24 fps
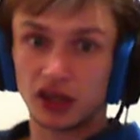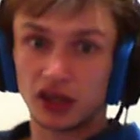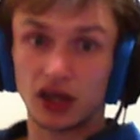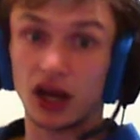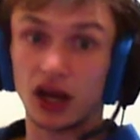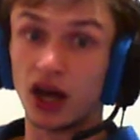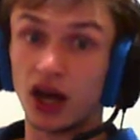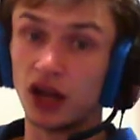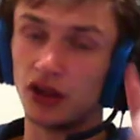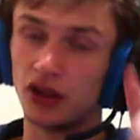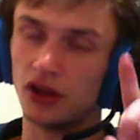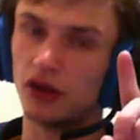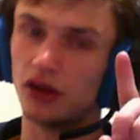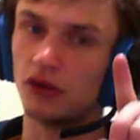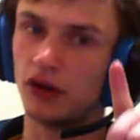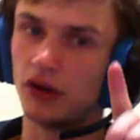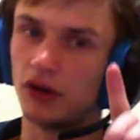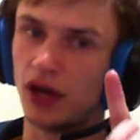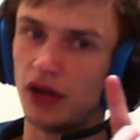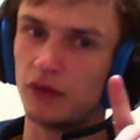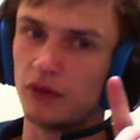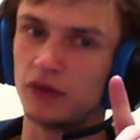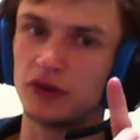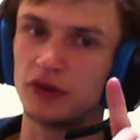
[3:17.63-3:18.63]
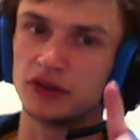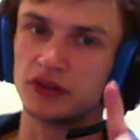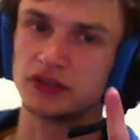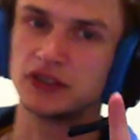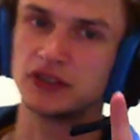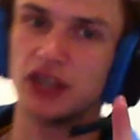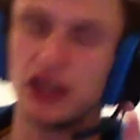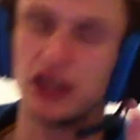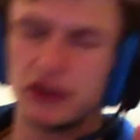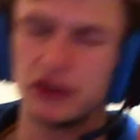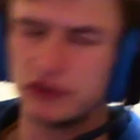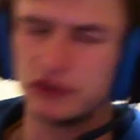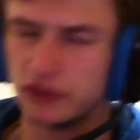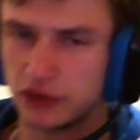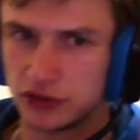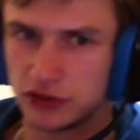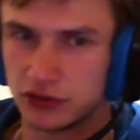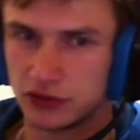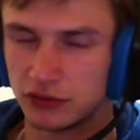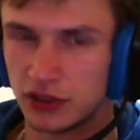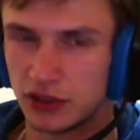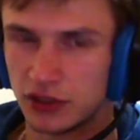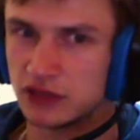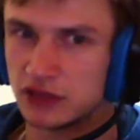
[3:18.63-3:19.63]
Although I will say Forza
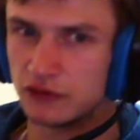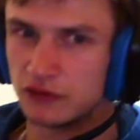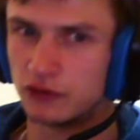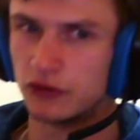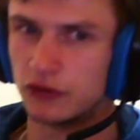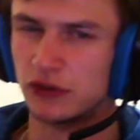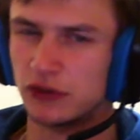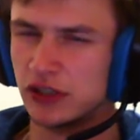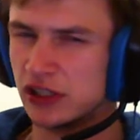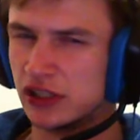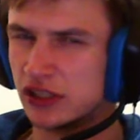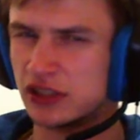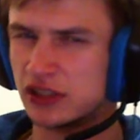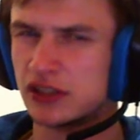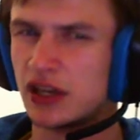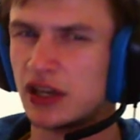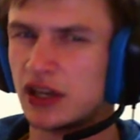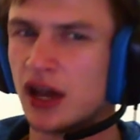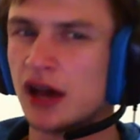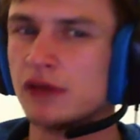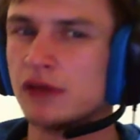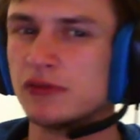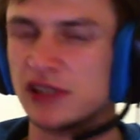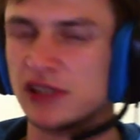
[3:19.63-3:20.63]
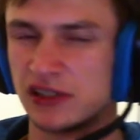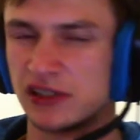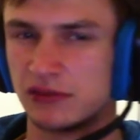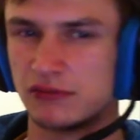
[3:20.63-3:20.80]
Horizon 4 is coming.